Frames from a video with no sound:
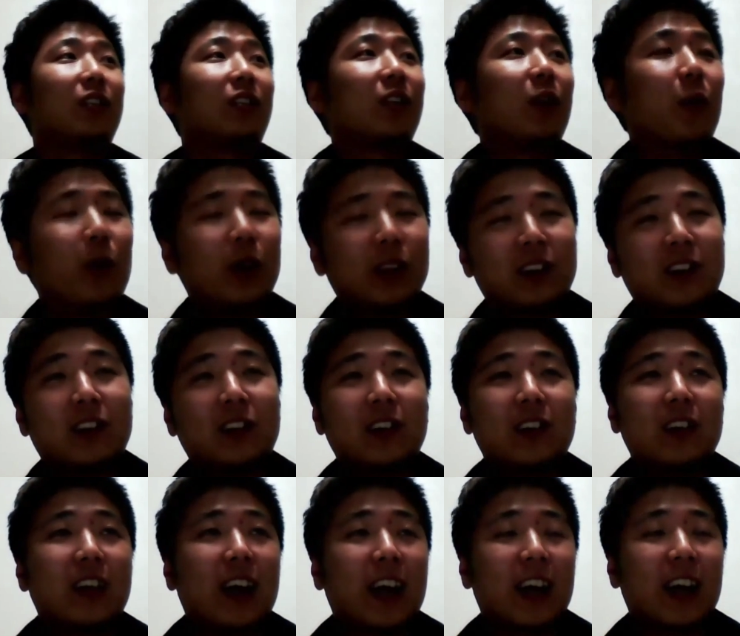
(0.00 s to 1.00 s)
So what
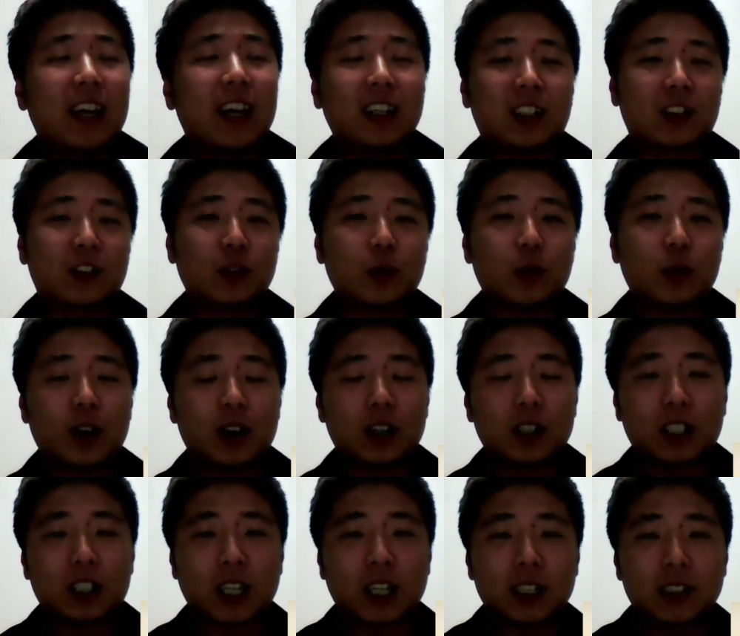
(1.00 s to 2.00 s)
age do
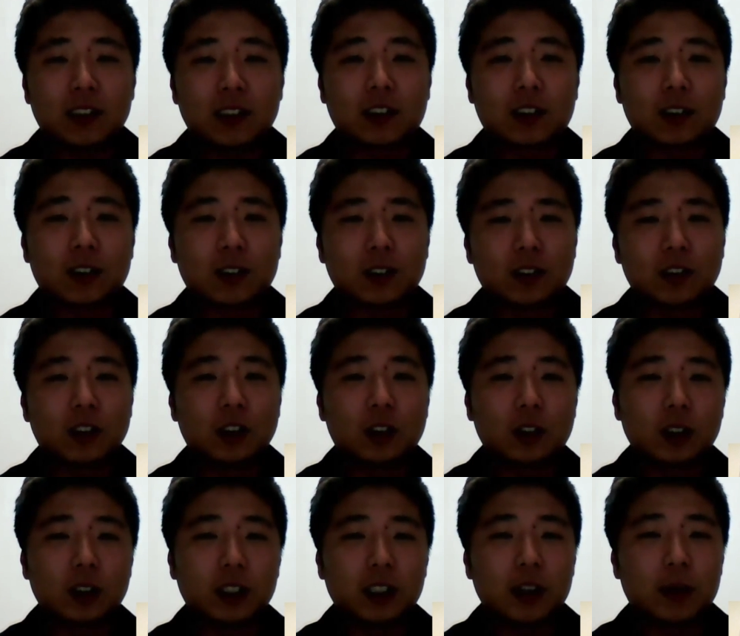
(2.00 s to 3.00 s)
Chinese girls
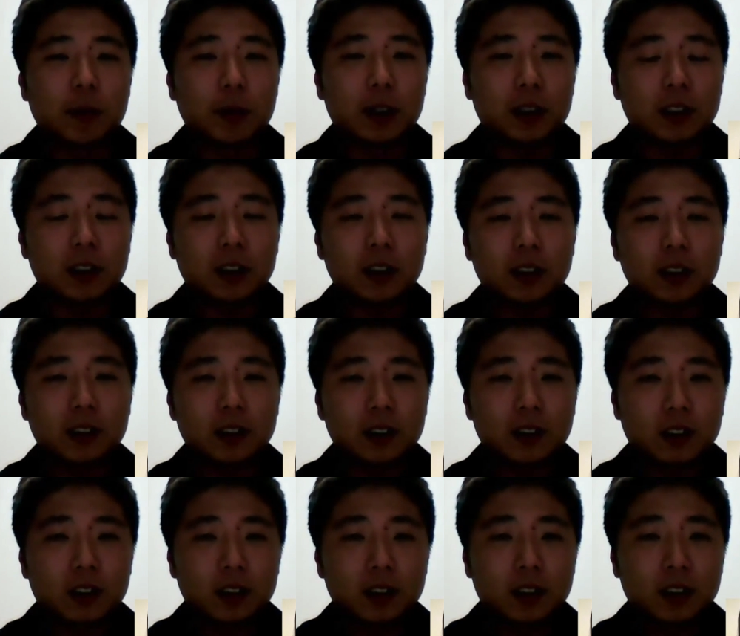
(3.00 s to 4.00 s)
usually get married?
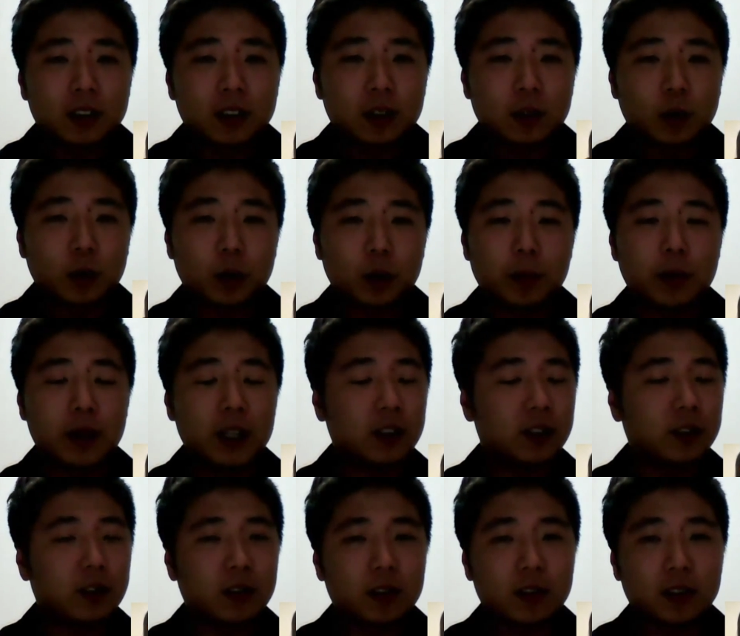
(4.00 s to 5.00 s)
Or
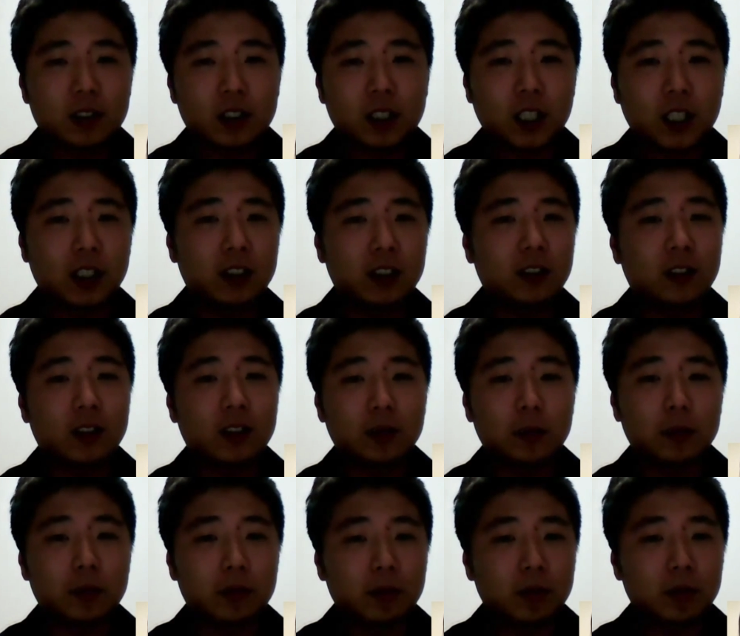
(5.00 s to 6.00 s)
men? Chinese girls?